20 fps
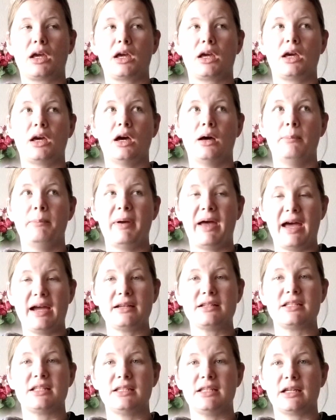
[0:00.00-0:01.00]
come
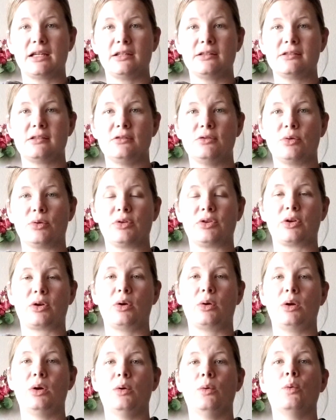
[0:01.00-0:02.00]
back to Dickinson, North
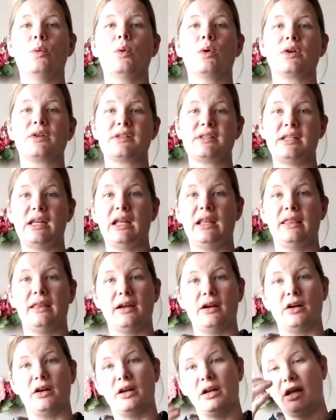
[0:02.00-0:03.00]
Dakota, or stay
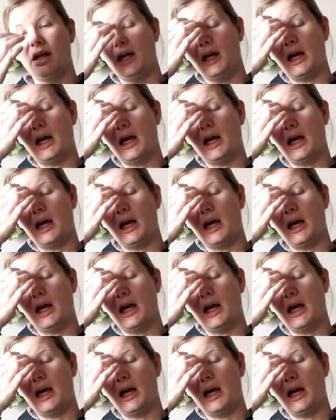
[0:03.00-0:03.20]
there.